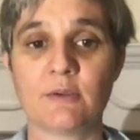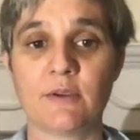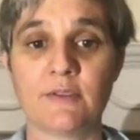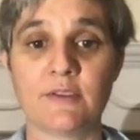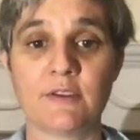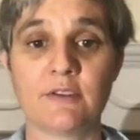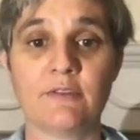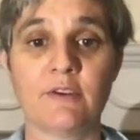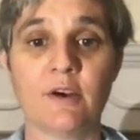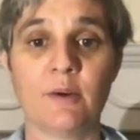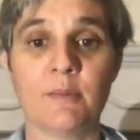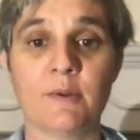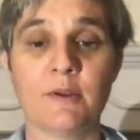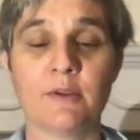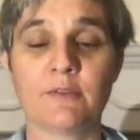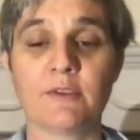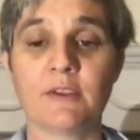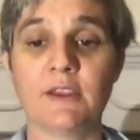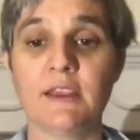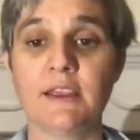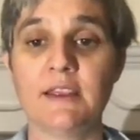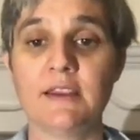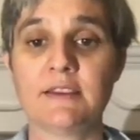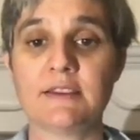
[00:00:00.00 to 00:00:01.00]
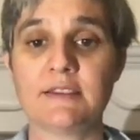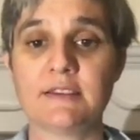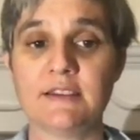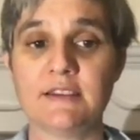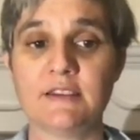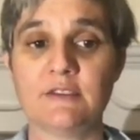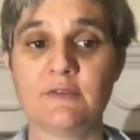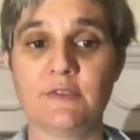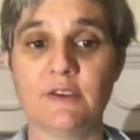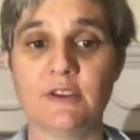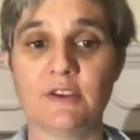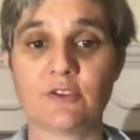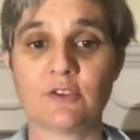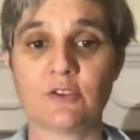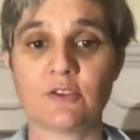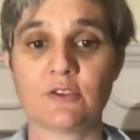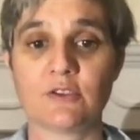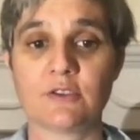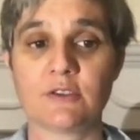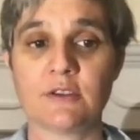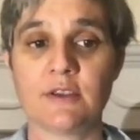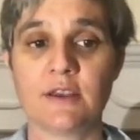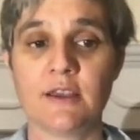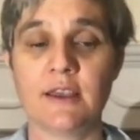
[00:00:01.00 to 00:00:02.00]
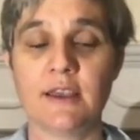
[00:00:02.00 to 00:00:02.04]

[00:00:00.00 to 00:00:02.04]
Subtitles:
around the development of key disease features.